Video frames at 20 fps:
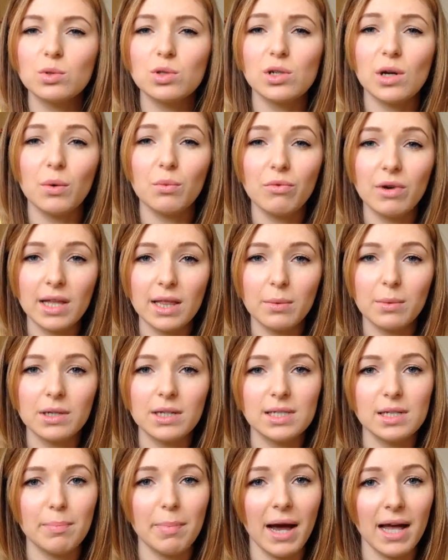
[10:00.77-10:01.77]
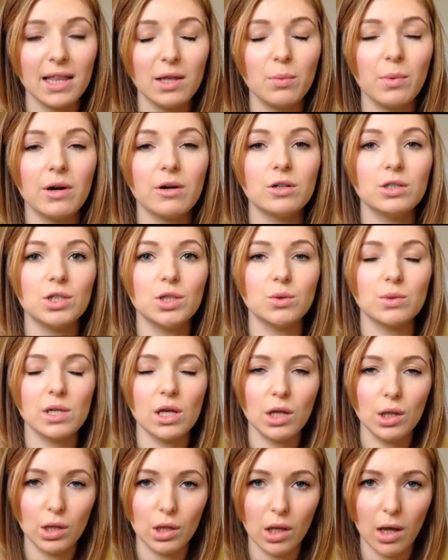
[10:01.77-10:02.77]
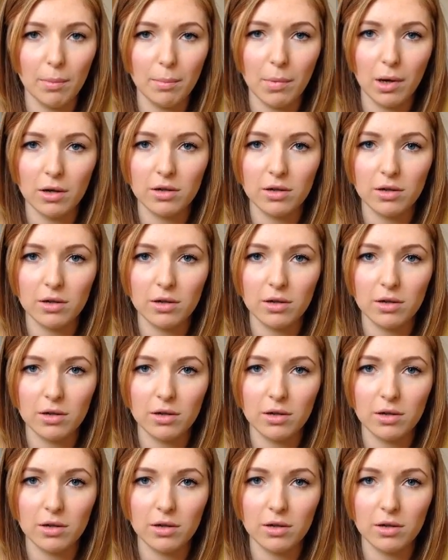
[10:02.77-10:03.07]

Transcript: so I really wanted a palette where I'd use a lot